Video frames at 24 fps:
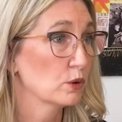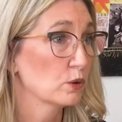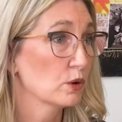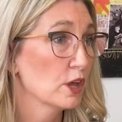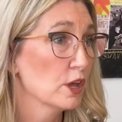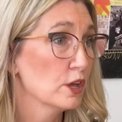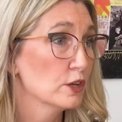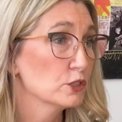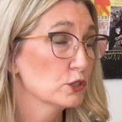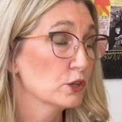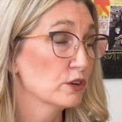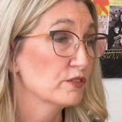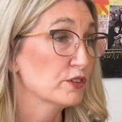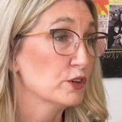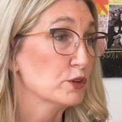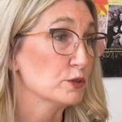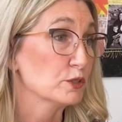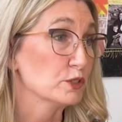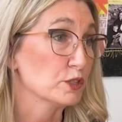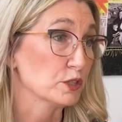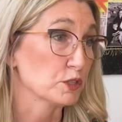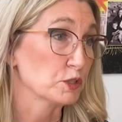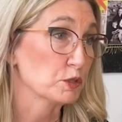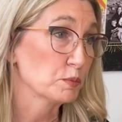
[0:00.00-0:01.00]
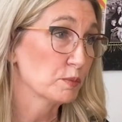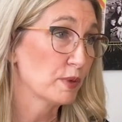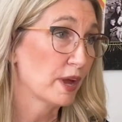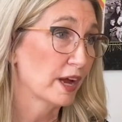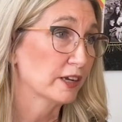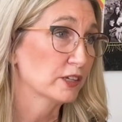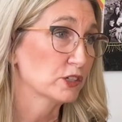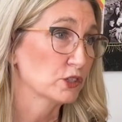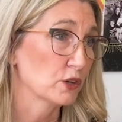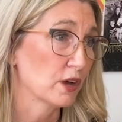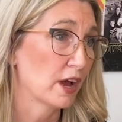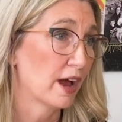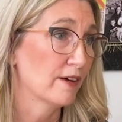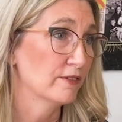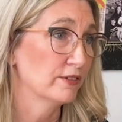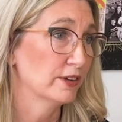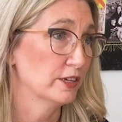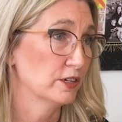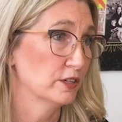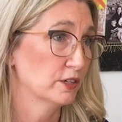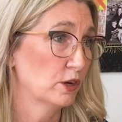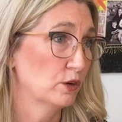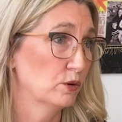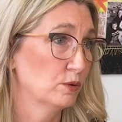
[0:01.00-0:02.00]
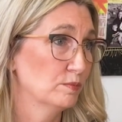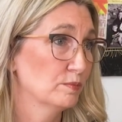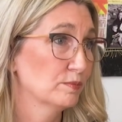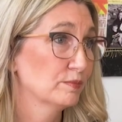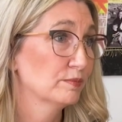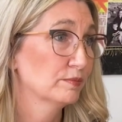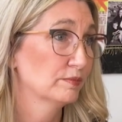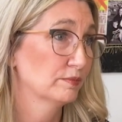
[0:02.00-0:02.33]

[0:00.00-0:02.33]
So if you suspect you have endo,